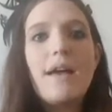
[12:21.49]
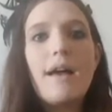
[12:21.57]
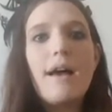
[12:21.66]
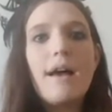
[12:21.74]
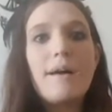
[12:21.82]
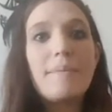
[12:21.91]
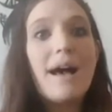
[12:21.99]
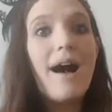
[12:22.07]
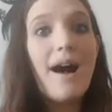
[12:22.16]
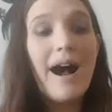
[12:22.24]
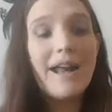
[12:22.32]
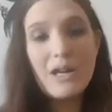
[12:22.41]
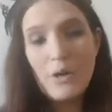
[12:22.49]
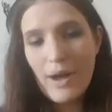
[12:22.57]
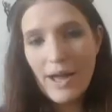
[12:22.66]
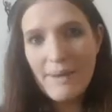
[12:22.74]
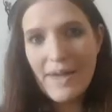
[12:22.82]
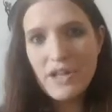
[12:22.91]
I know
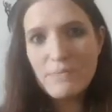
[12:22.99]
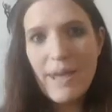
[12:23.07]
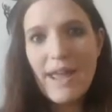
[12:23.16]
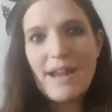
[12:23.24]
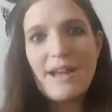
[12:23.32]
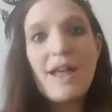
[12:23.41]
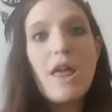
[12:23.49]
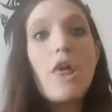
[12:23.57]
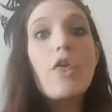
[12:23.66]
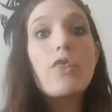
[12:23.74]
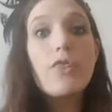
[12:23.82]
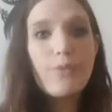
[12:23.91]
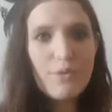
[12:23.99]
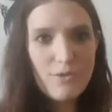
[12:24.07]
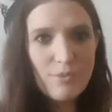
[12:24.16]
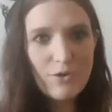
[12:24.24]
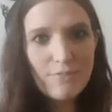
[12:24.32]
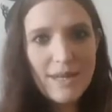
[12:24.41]
I manage pain through
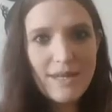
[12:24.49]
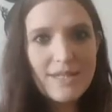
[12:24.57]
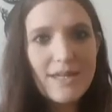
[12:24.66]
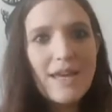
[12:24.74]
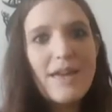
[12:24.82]
movement.